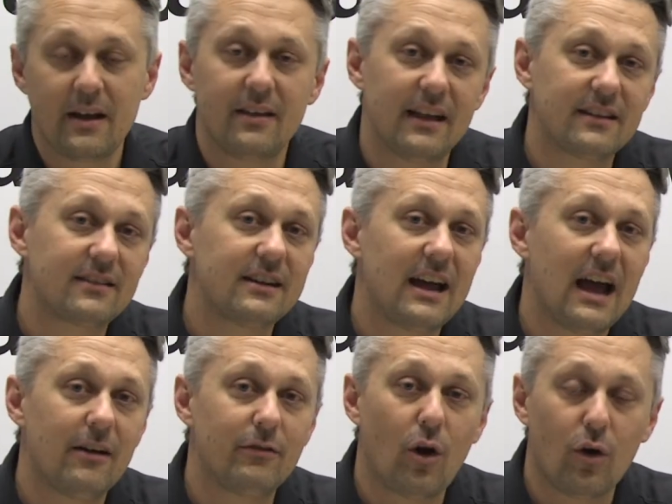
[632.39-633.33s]
That's going to
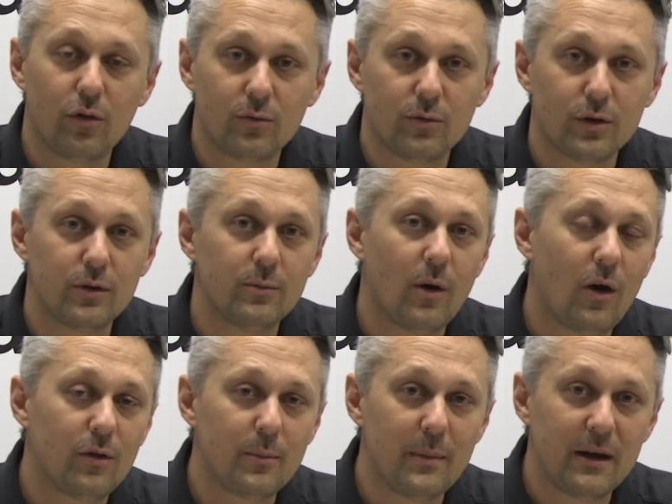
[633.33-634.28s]
have all the room,
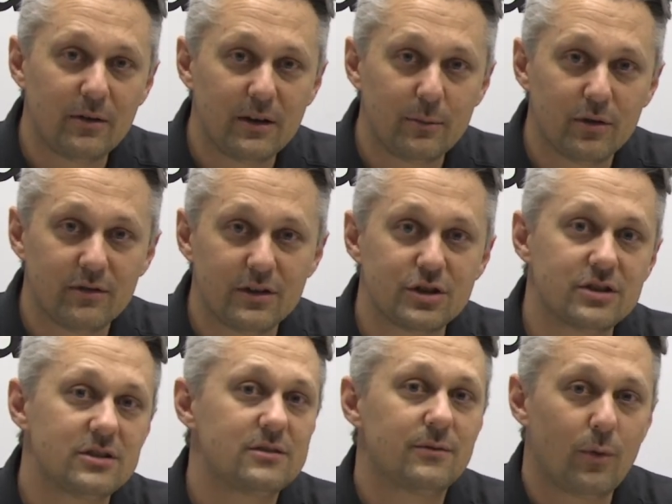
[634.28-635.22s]
all the mounting
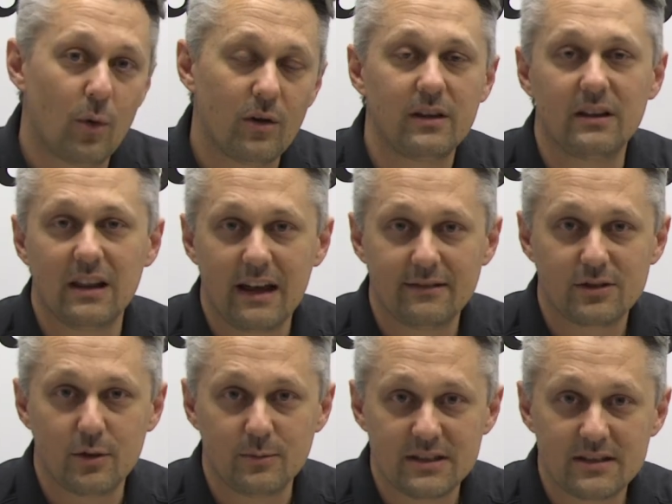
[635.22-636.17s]
provisions for the
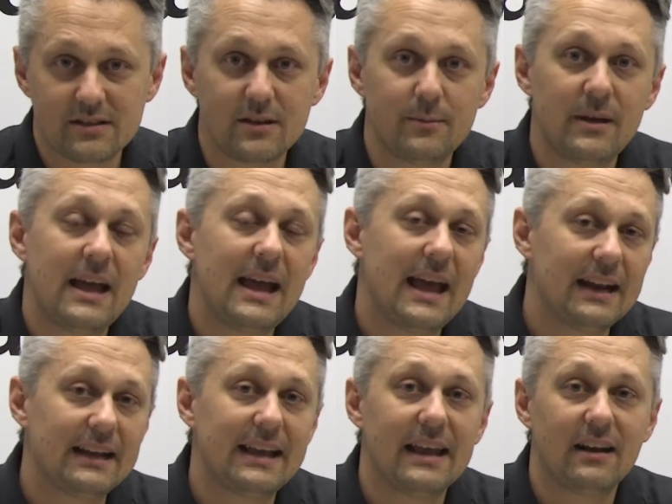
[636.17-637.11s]
LiveScope system, and
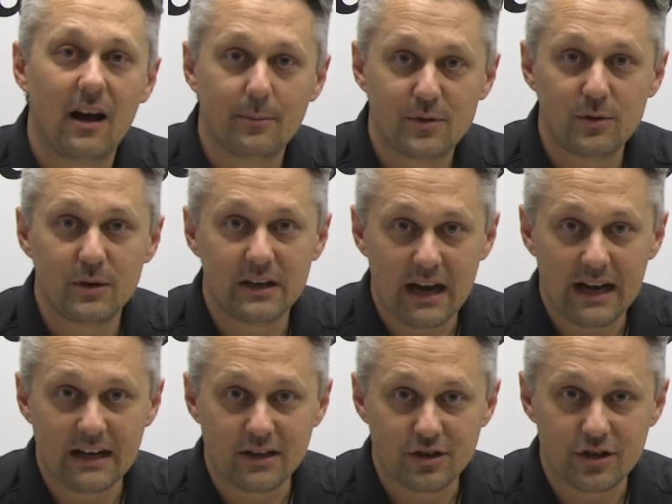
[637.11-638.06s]
again, up to a
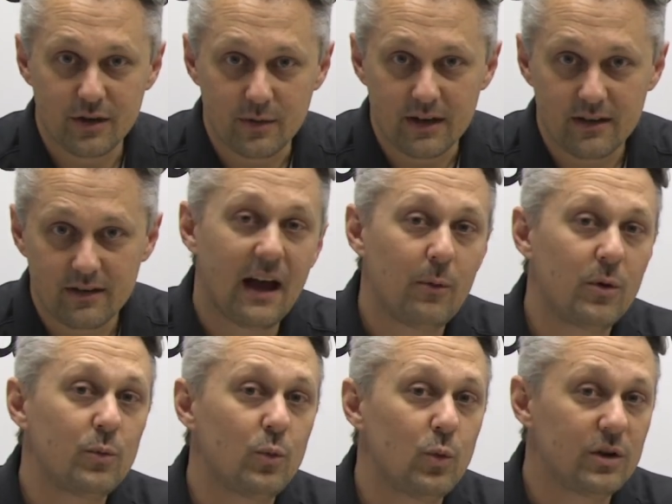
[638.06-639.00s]
9-inch unit. That
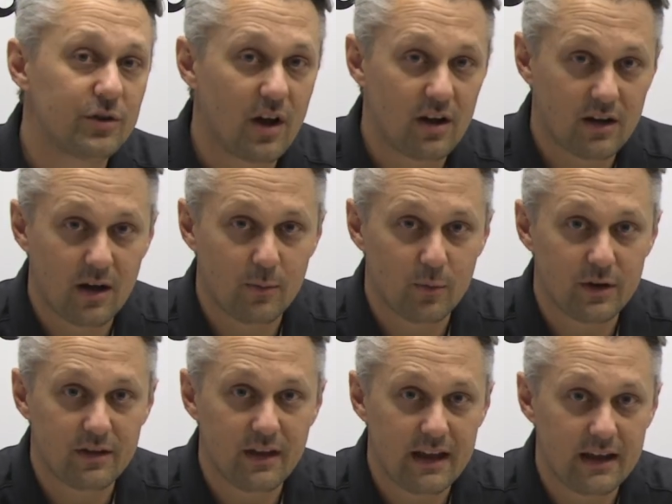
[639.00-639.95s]
one will not come
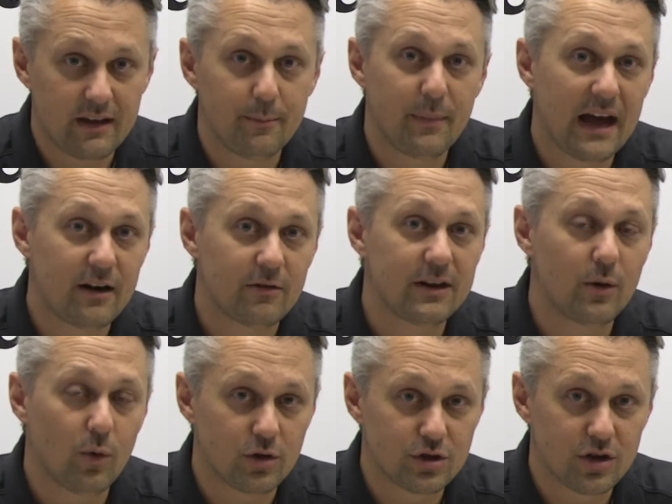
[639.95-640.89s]
with a battery
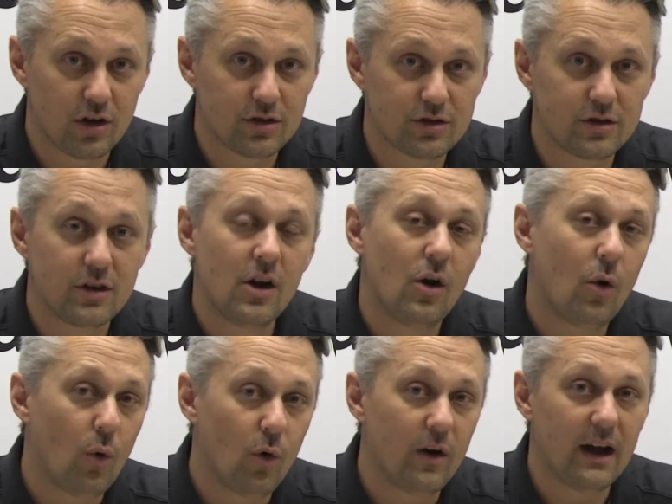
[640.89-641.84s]
or charger
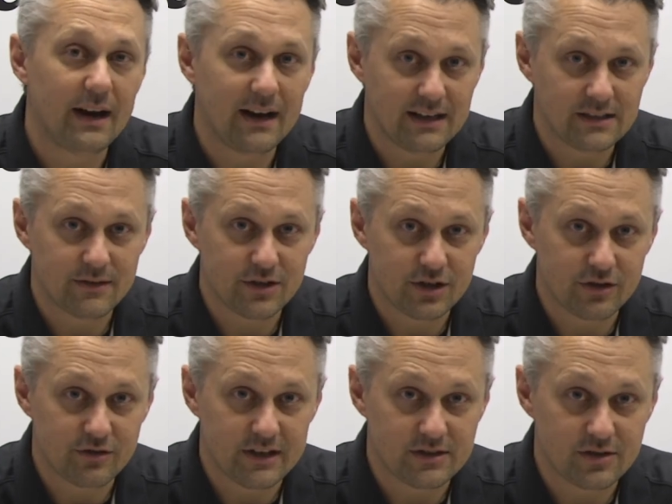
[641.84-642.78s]
or an ice fishing
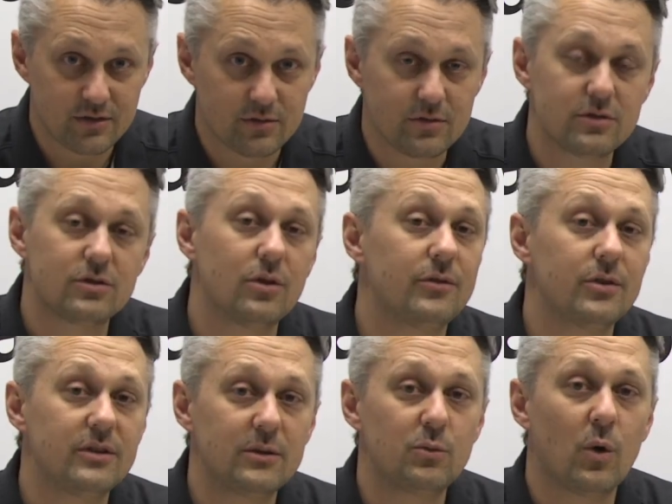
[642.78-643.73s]
transducer. So if you
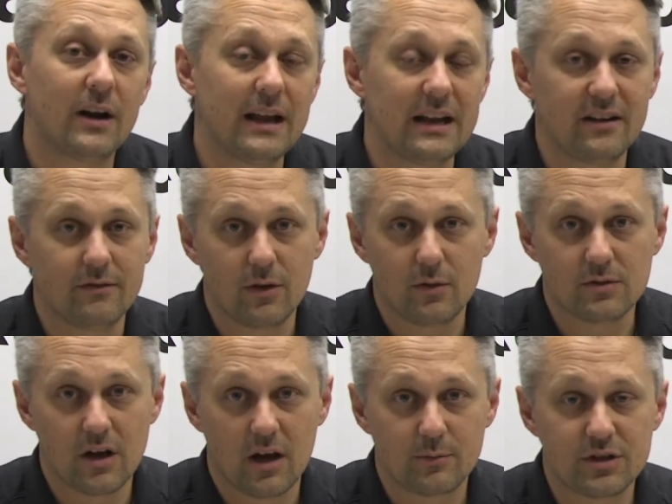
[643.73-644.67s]
did want any of those
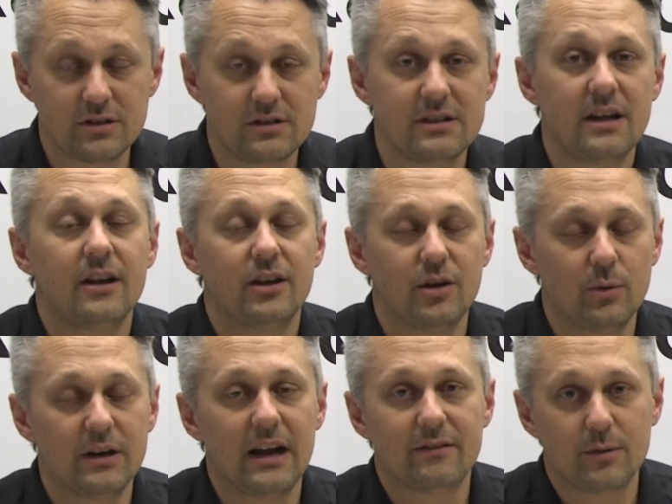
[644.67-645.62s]
options, you
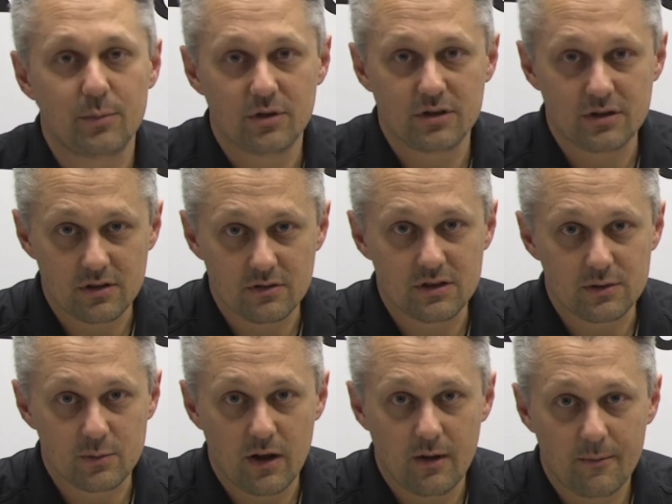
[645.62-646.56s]
would have to purchase those as
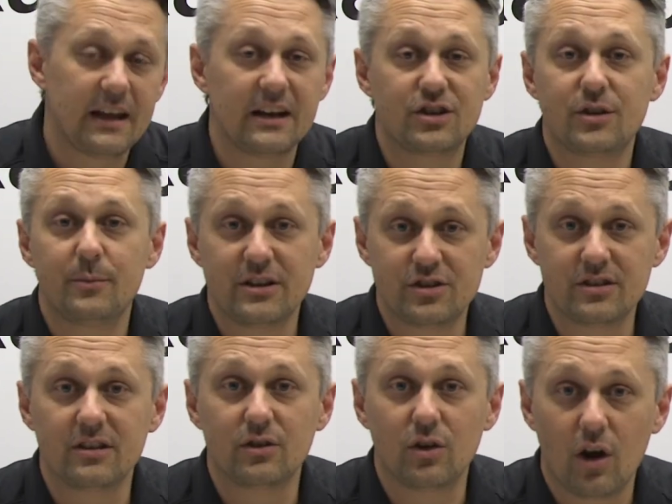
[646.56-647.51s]
well. And I should mention
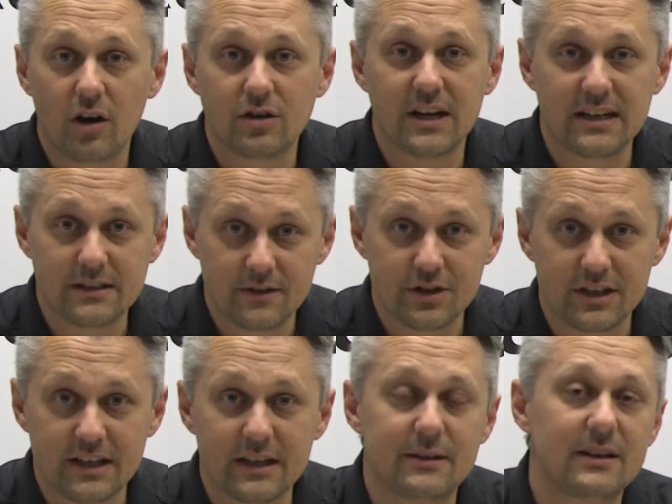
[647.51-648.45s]
the large ice fishing
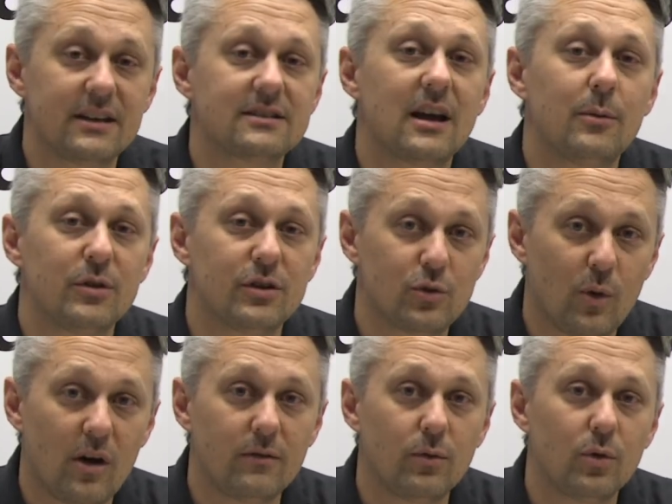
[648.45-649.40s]
kit does come with a
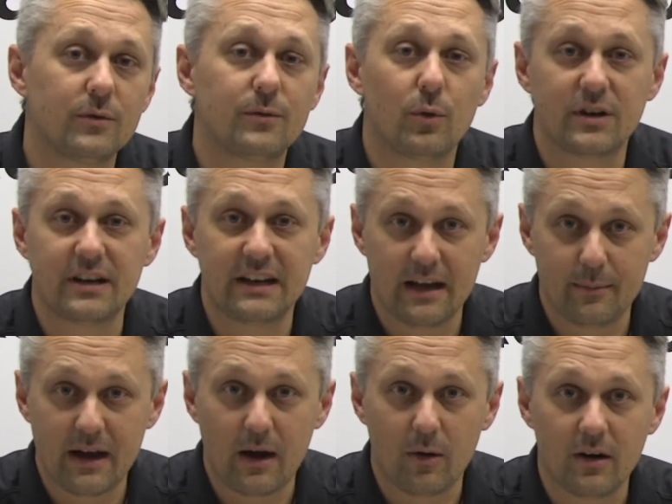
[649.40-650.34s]
12-volt,
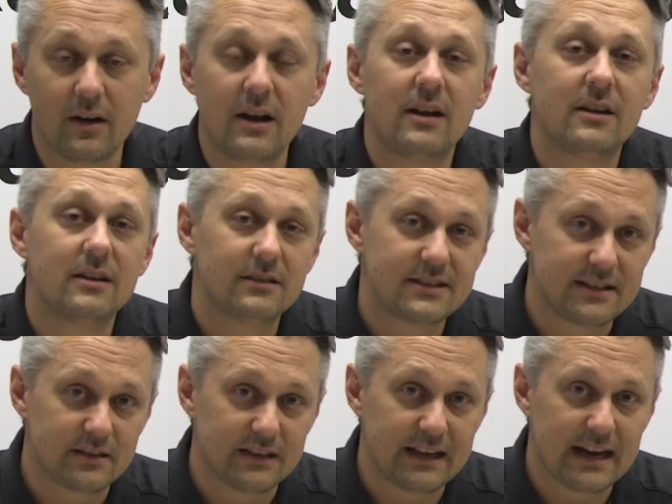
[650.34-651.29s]
14-amp-hour
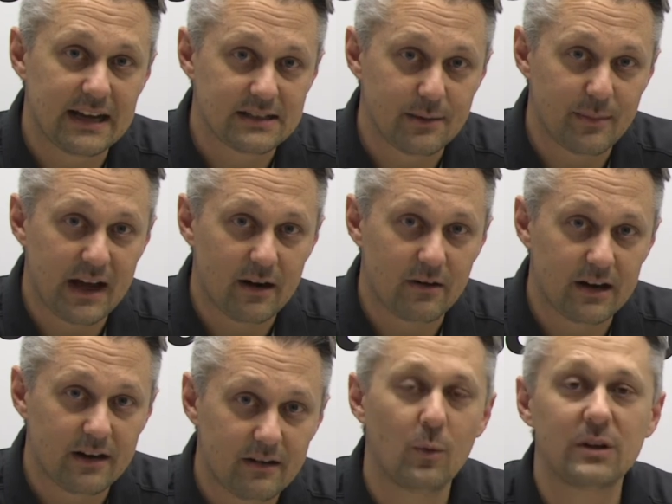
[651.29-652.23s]
sealed lead acid battery.
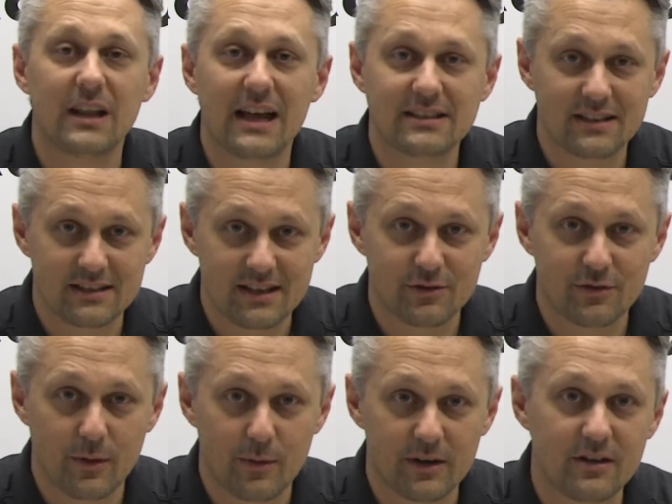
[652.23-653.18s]
One last accessory
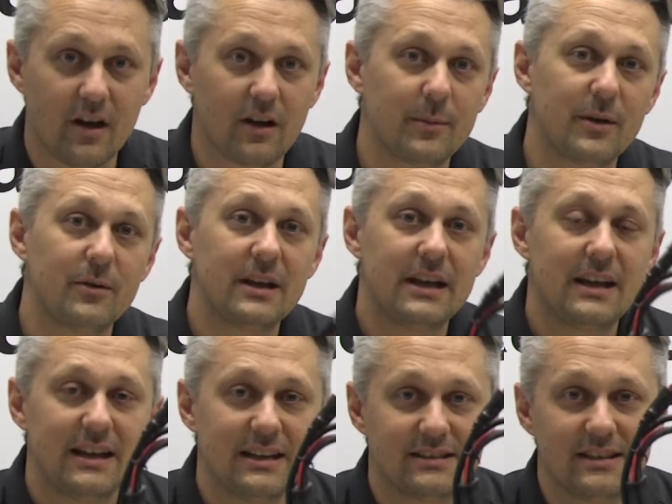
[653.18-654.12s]
I want to talk about
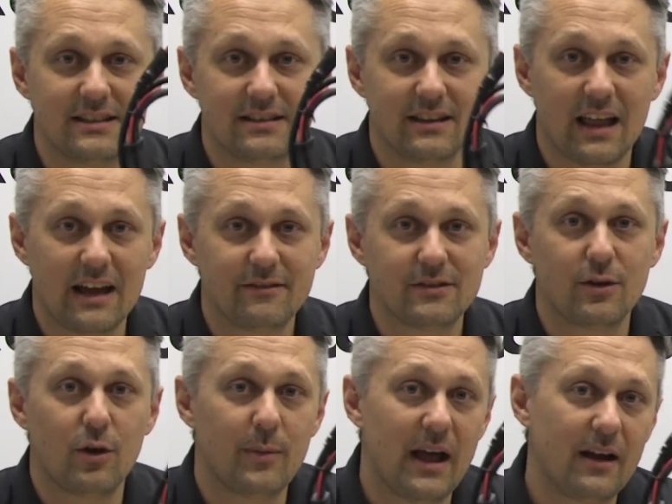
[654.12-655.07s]
is this
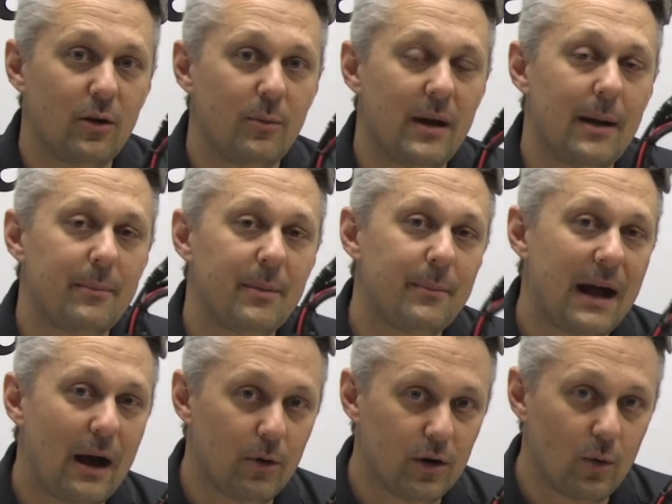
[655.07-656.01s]
LiveScope Echomap
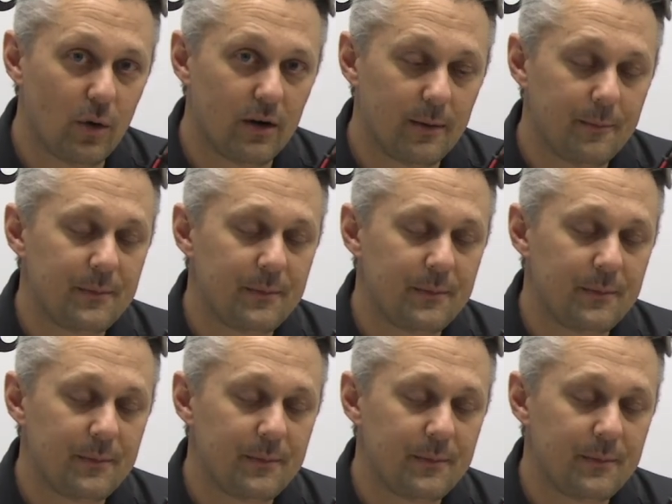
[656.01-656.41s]
power cord.